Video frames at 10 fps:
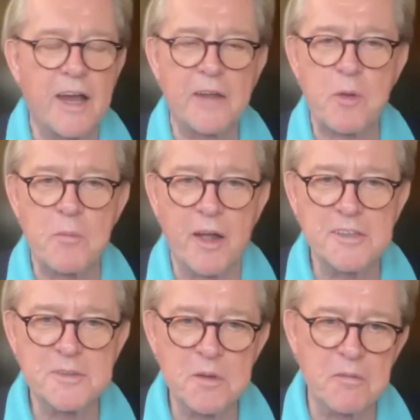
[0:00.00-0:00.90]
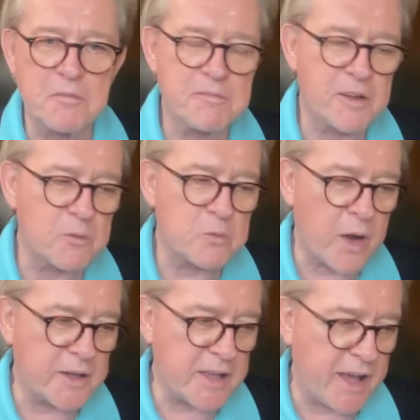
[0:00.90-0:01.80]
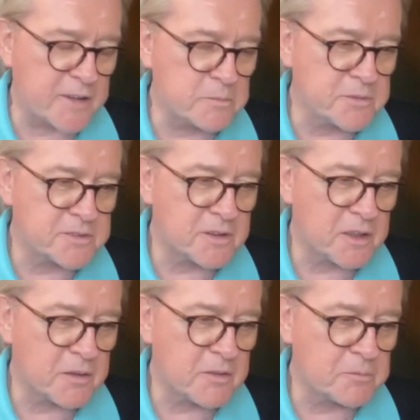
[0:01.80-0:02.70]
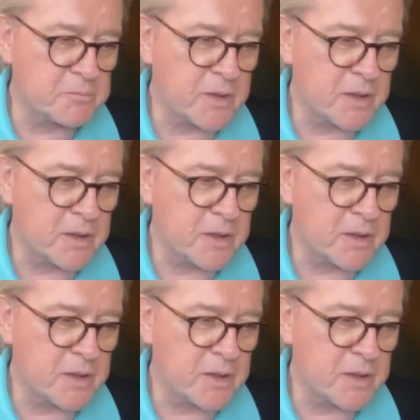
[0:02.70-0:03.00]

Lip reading: of reminds me of Randy Adams, the